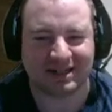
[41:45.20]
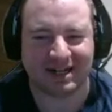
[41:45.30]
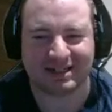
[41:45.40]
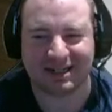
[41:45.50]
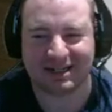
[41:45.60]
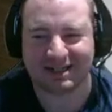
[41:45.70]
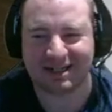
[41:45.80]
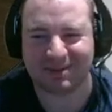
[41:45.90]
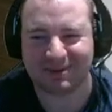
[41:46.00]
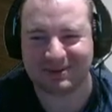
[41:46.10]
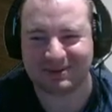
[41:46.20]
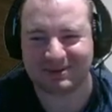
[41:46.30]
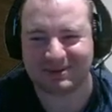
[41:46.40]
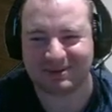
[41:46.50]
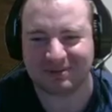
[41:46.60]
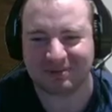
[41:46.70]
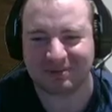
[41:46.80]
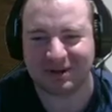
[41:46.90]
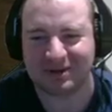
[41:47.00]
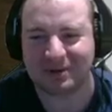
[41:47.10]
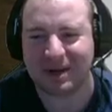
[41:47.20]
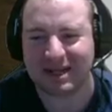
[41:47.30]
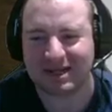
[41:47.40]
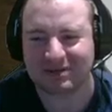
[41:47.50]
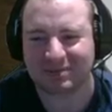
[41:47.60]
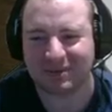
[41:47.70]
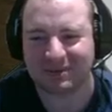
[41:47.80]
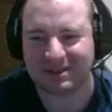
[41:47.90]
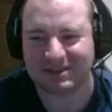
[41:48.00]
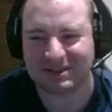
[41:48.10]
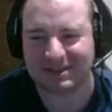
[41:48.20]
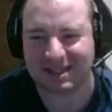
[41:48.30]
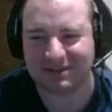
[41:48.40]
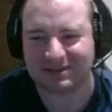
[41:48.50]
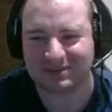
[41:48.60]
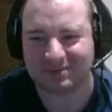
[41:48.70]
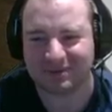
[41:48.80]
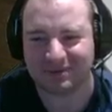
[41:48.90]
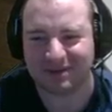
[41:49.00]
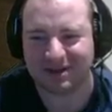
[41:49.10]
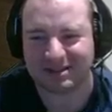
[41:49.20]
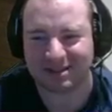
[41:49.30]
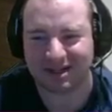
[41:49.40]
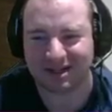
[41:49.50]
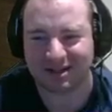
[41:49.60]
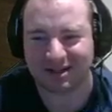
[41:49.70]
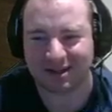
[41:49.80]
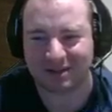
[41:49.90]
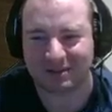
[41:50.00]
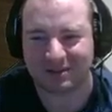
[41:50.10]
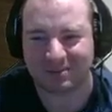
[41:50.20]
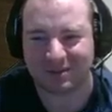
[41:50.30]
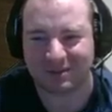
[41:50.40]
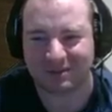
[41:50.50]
that TNT, because when you enter a bonus, it saves the progress, like, on the spot.